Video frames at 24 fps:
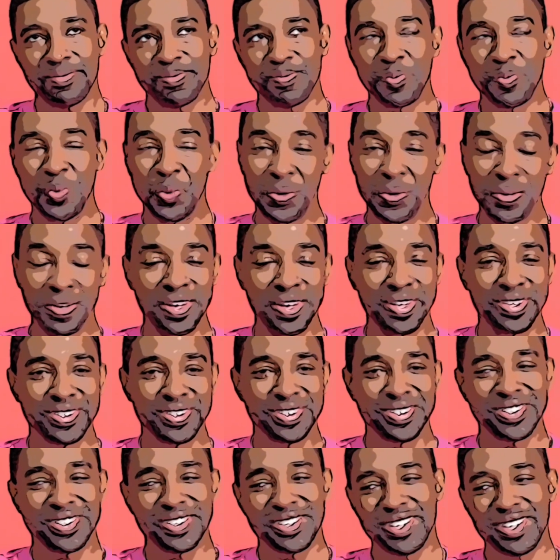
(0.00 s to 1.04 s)
more or less.
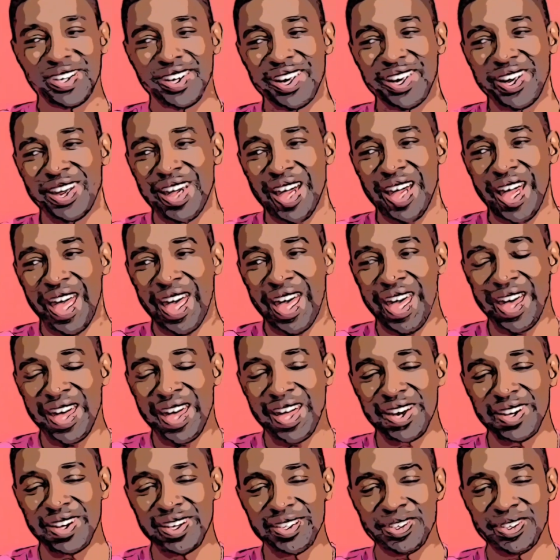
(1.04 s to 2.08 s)

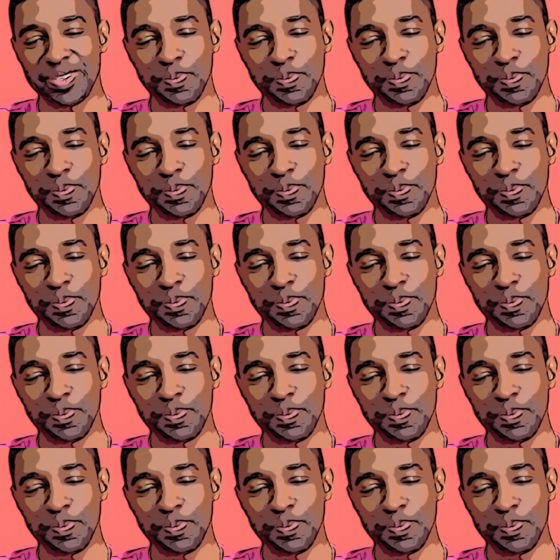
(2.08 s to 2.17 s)
And this